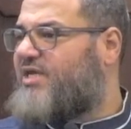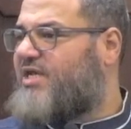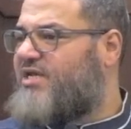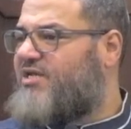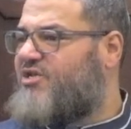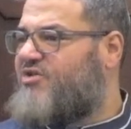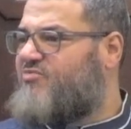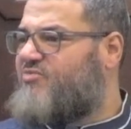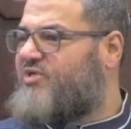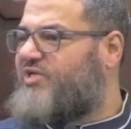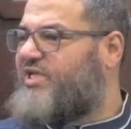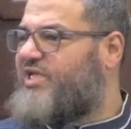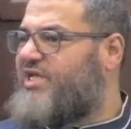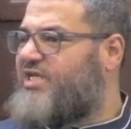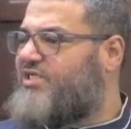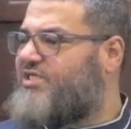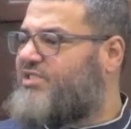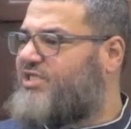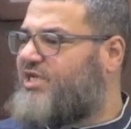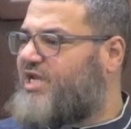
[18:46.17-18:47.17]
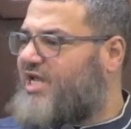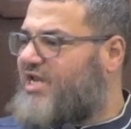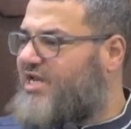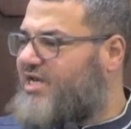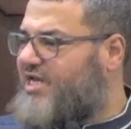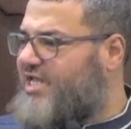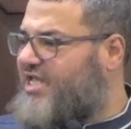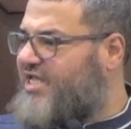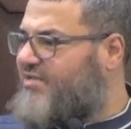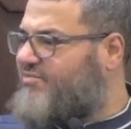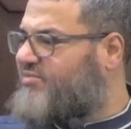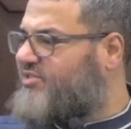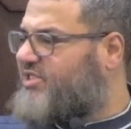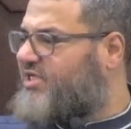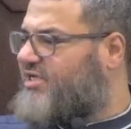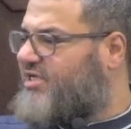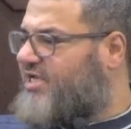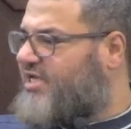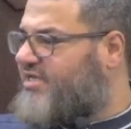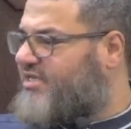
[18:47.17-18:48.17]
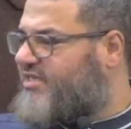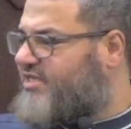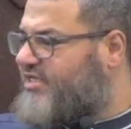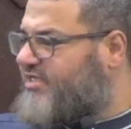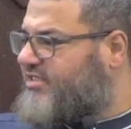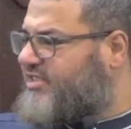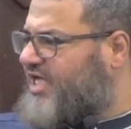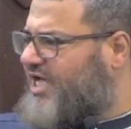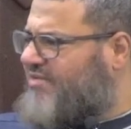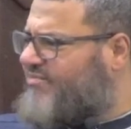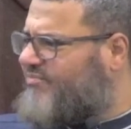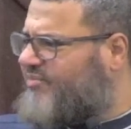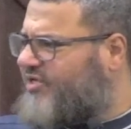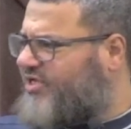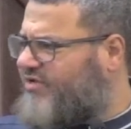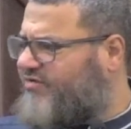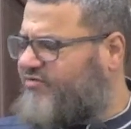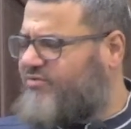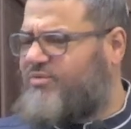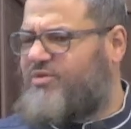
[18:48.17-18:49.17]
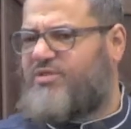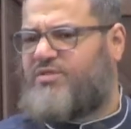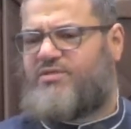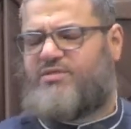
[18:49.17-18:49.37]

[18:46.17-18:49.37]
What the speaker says: and humiliation and names and things, unbelievable.